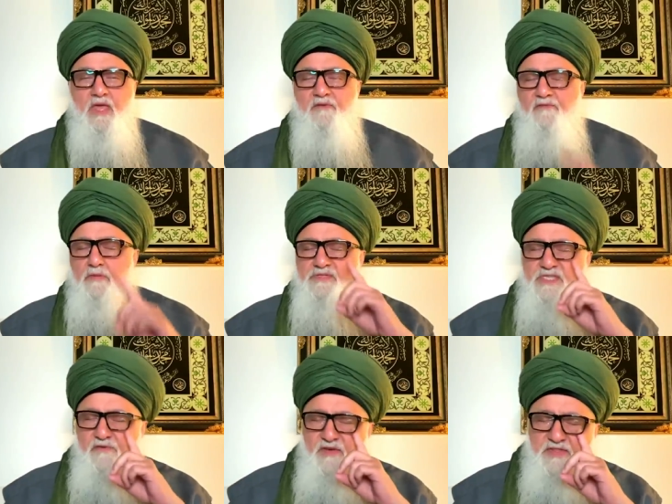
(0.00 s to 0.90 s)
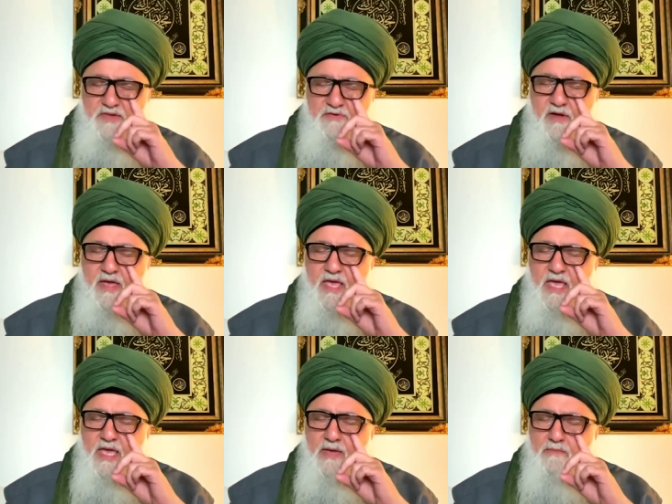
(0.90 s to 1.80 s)
And from sifat
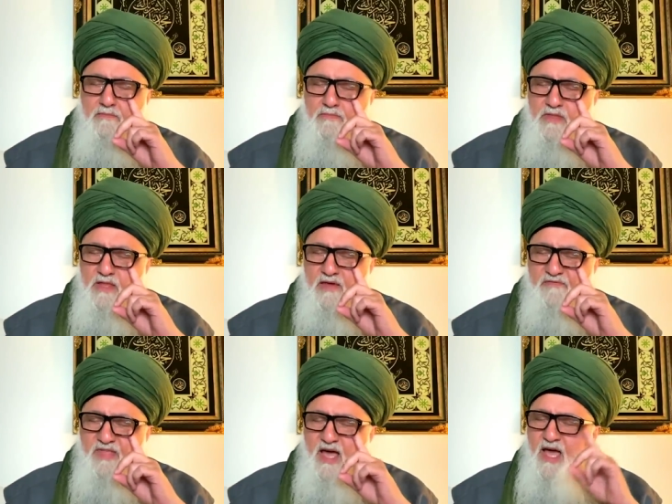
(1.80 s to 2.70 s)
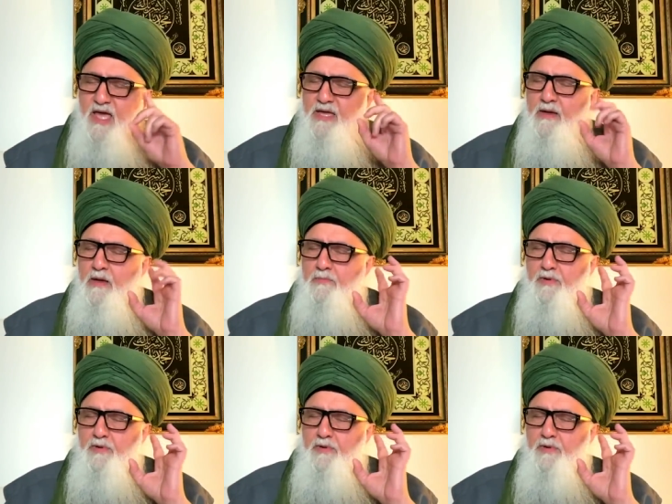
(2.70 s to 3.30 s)
al-Rahim, the left eye,